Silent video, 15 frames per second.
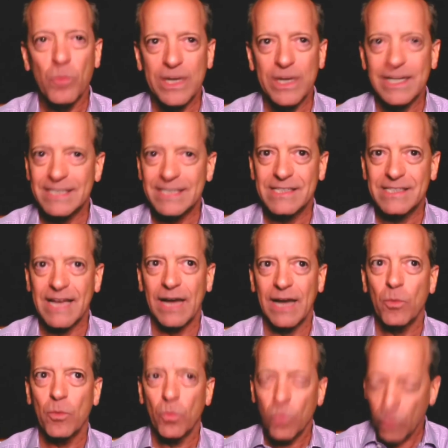We can
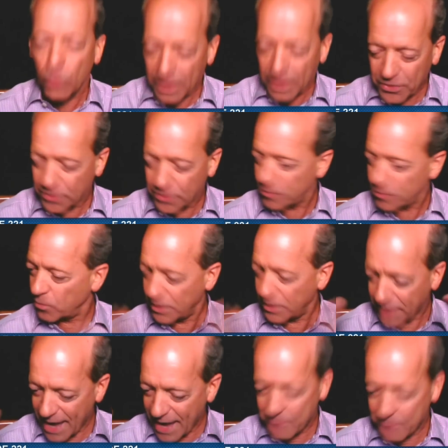say with
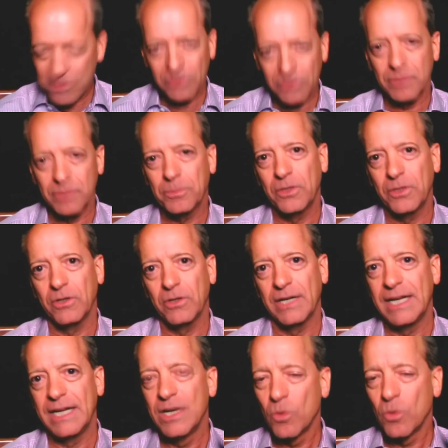with absolute
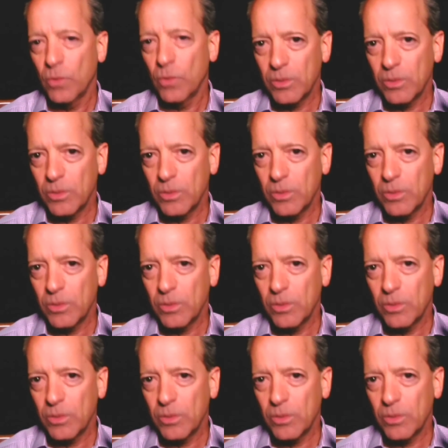impunity,